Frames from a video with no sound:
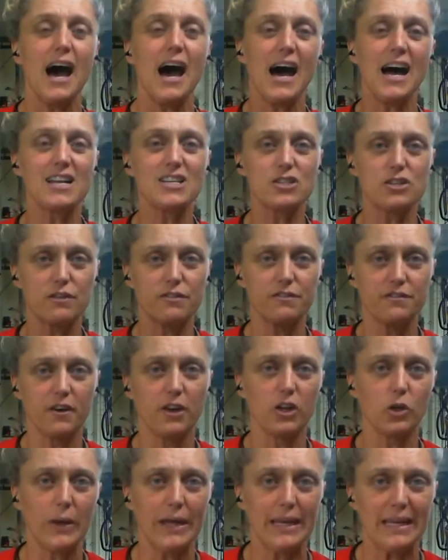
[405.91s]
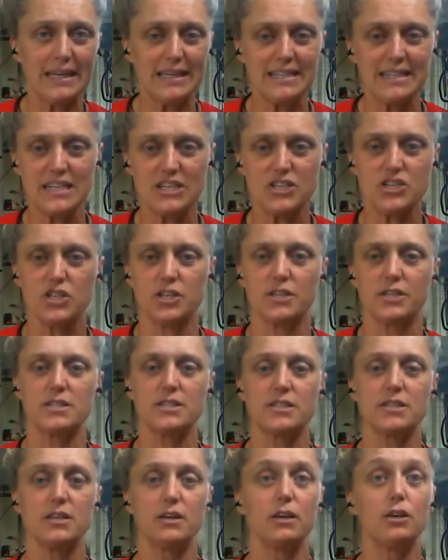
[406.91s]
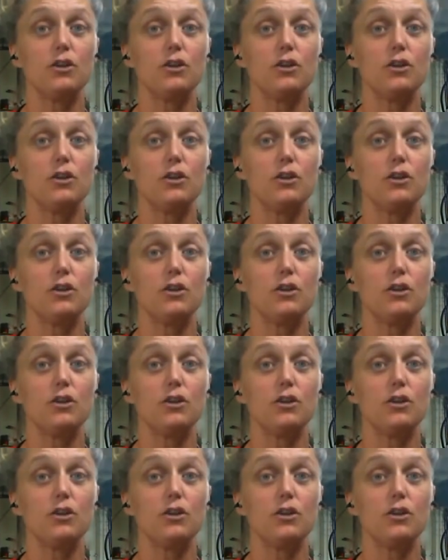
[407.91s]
under the following conditions.